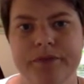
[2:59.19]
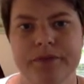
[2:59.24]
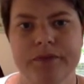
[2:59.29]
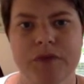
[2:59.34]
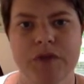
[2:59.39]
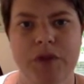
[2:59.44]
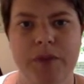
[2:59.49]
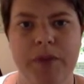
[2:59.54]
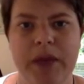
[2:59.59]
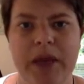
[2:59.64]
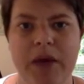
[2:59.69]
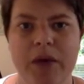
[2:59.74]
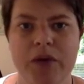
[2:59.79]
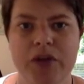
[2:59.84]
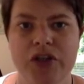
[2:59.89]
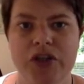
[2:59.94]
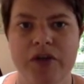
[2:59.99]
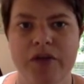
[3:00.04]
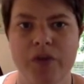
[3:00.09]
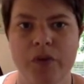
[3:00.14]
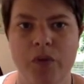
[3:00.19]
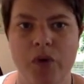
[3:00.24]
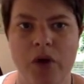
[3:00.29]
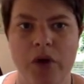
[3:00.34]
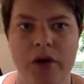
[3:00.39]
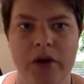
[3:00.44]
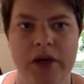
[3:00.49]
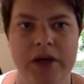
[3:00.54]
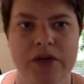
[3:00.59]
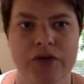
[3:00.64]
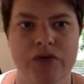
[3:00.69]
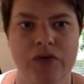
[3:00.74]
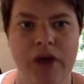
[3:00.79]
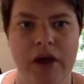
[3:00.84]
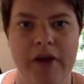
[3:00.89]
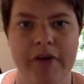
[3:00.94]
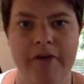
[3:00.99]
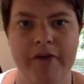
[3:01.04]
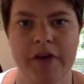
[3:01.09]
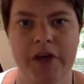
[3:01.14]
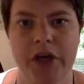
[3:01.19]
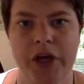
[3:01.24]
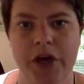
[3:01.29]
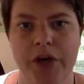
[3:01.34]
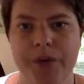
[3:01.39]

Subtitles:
So pick whichever one is right for you.